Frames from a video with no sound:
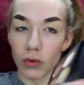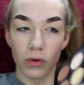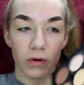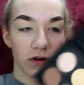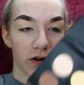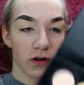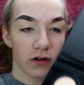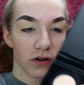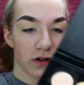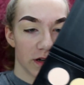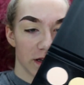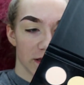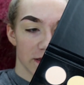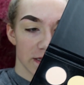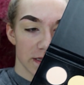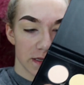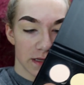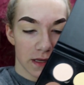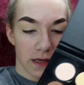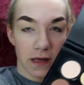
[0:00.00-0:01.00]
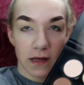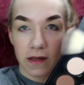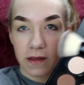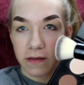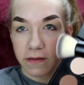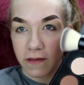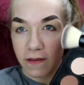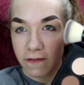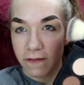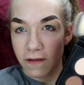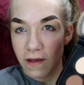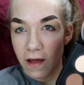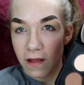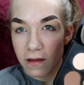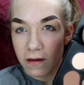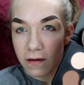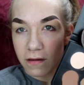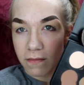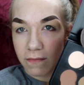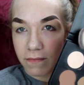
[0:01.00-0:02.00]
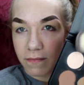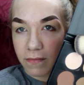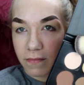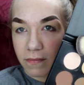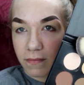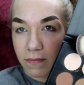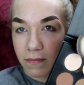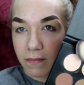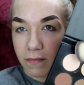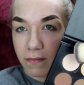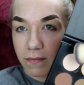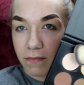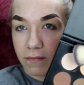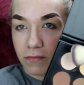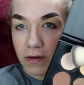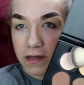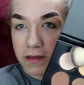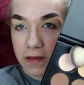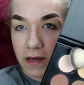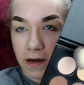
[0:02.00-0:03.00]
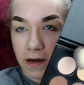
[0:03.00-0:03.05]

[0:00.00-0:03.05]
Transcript: oh goodness, this color right